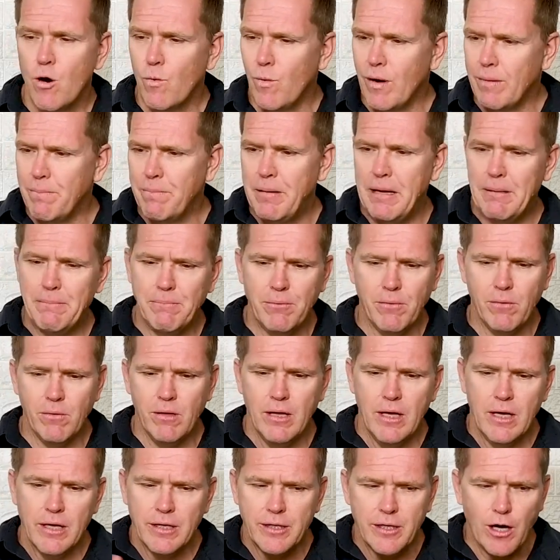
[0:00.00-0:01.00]
When
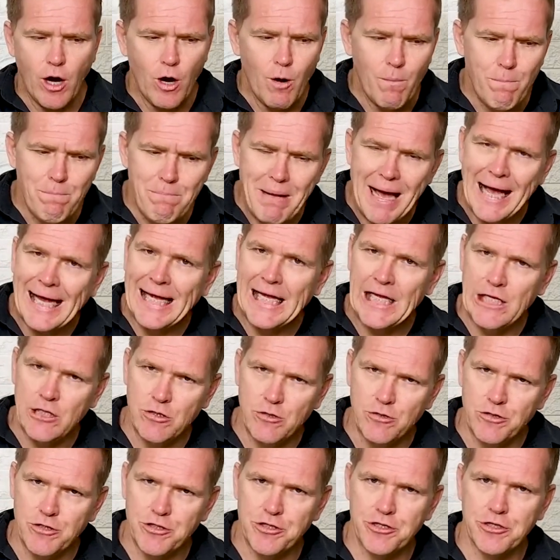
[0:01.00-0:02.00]
people go back
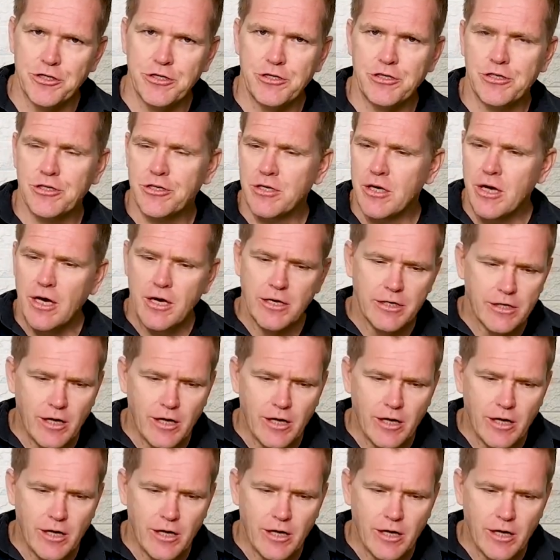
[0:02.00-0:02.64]
into church,